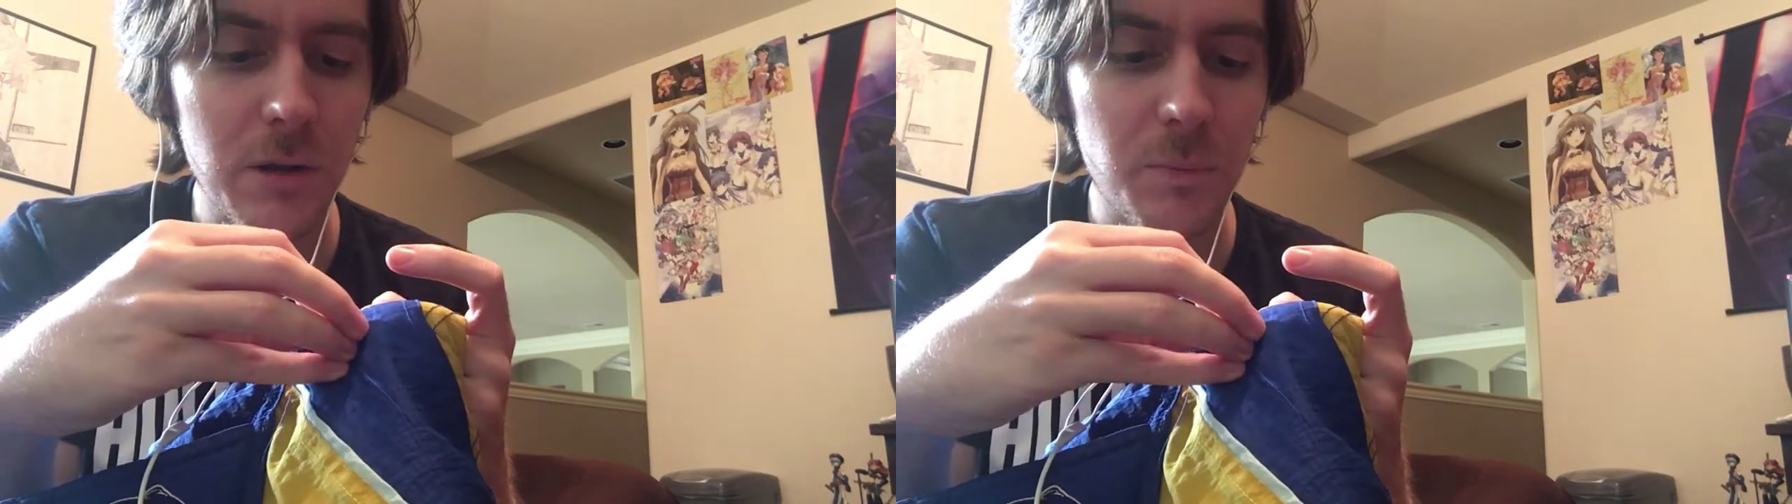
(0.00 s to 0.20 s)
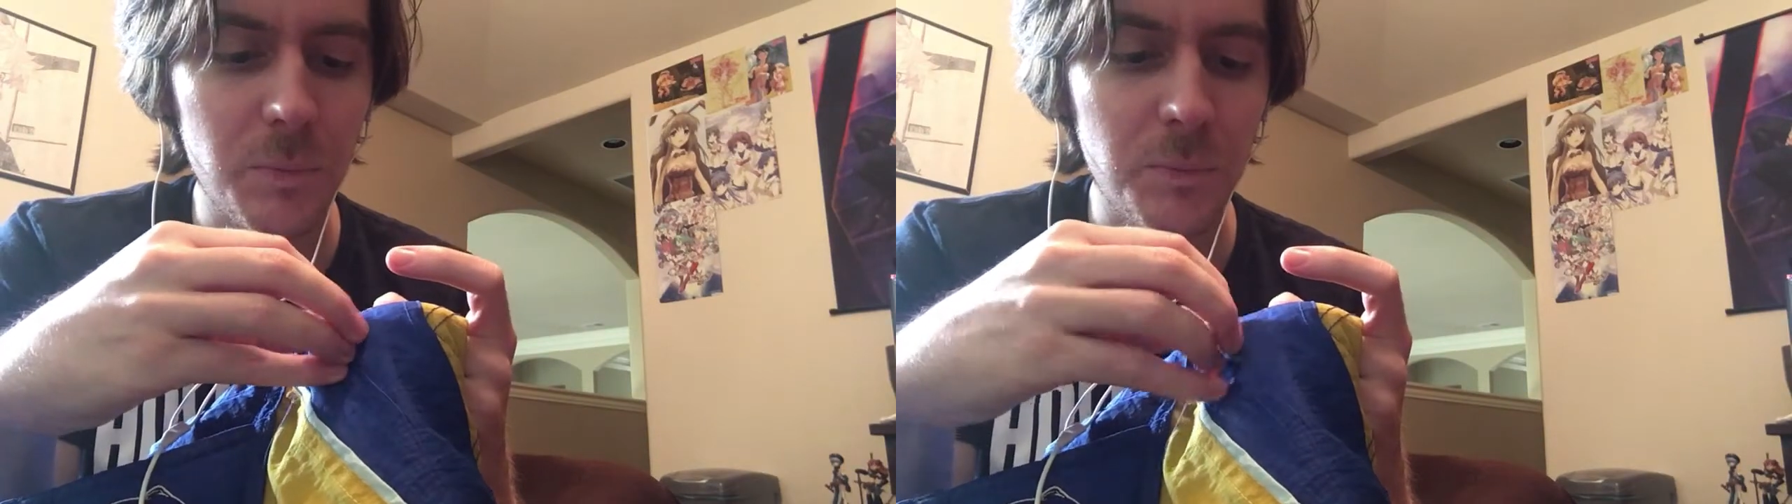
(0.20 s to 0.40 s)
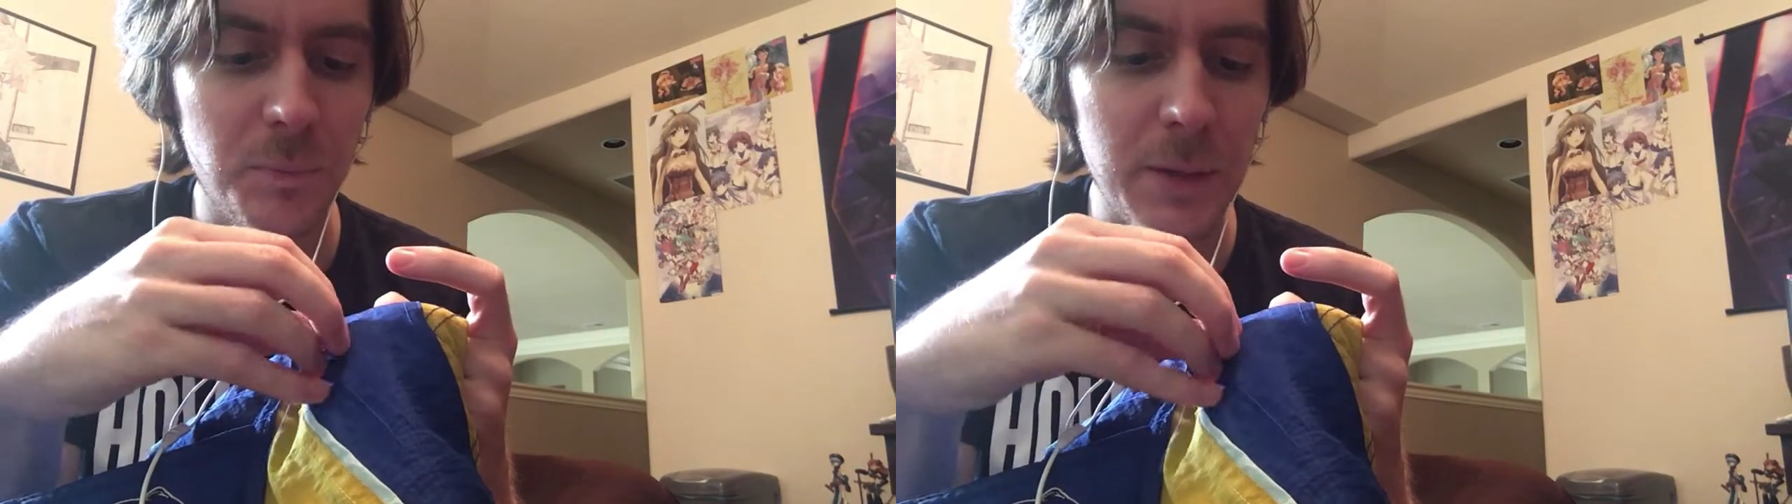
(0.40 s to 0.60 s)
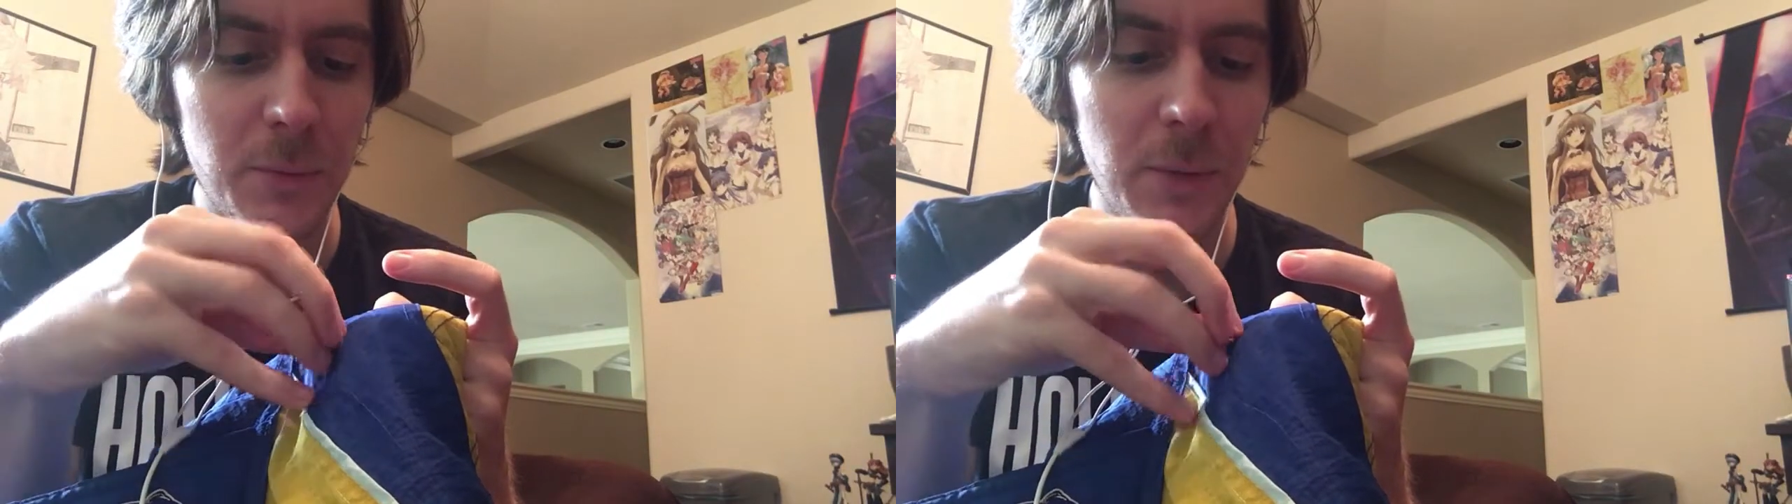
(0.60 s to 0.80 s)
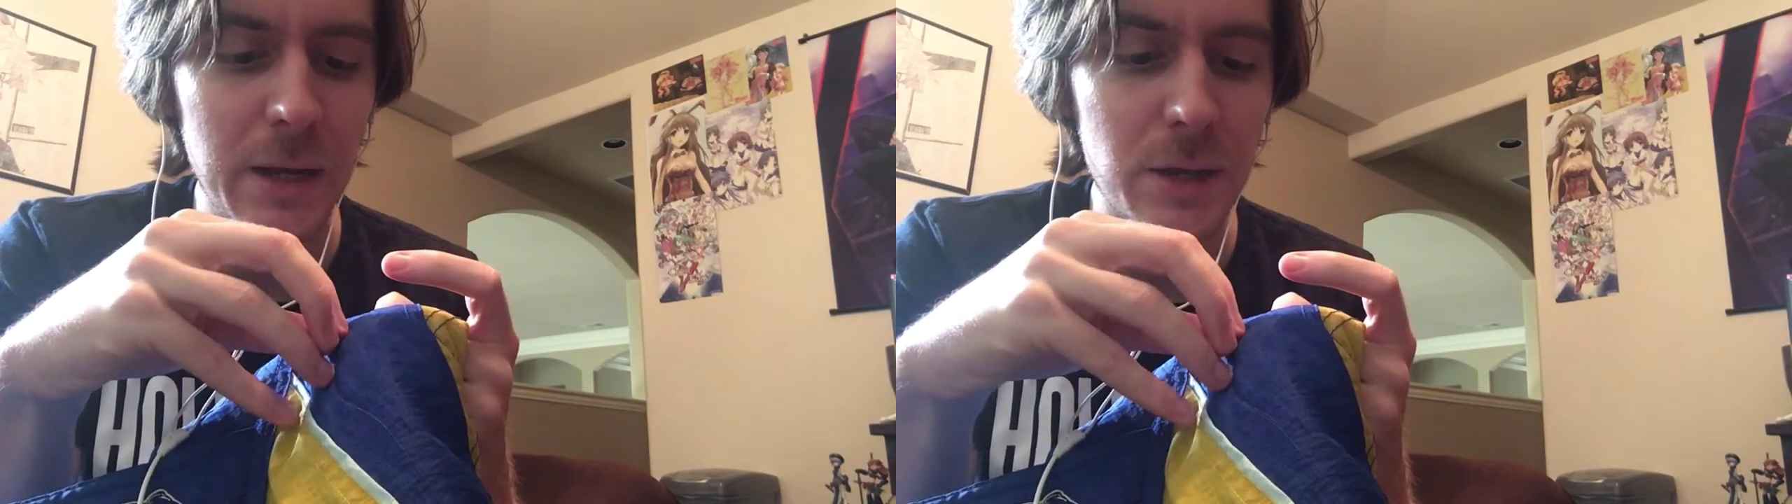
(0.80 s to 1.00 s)
people
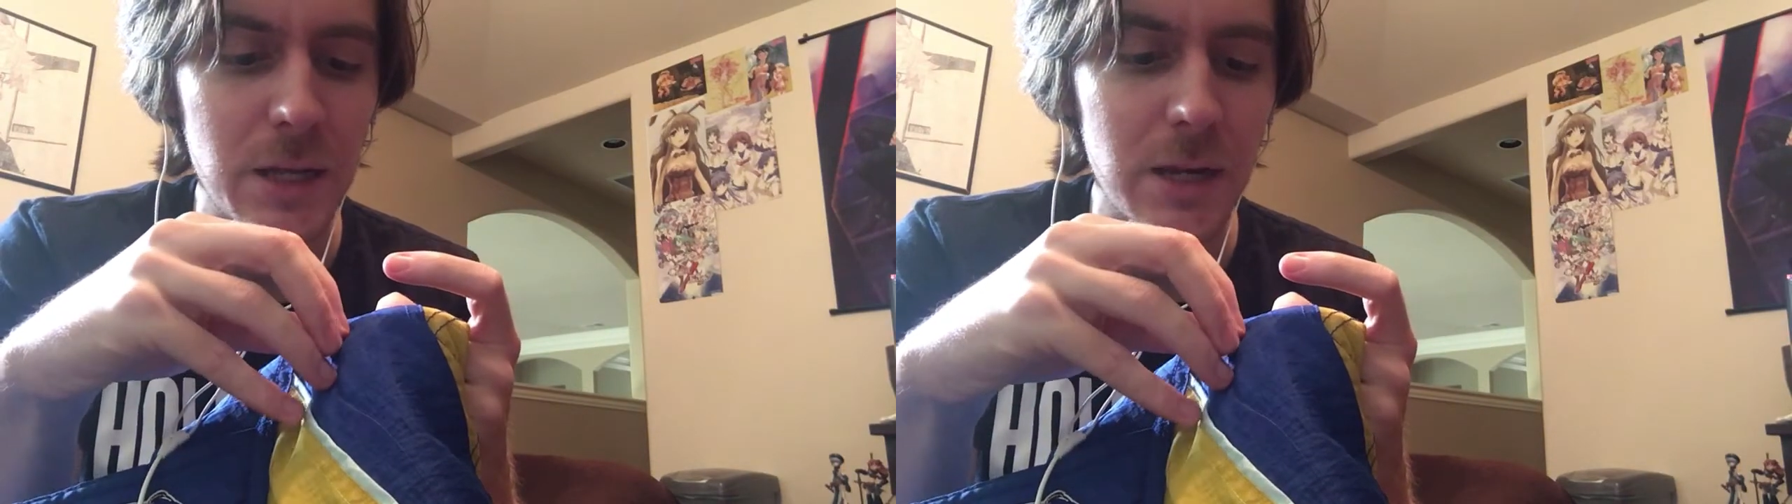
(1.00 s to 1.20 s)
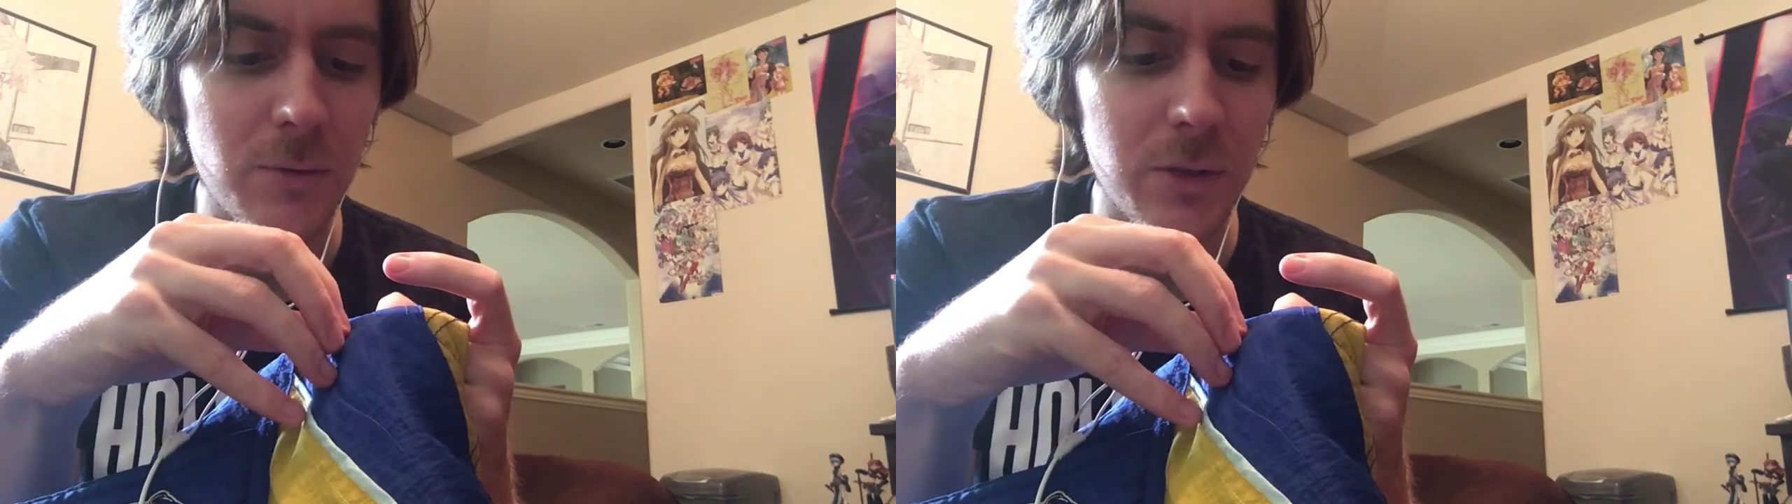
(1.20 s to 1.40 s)
might see it when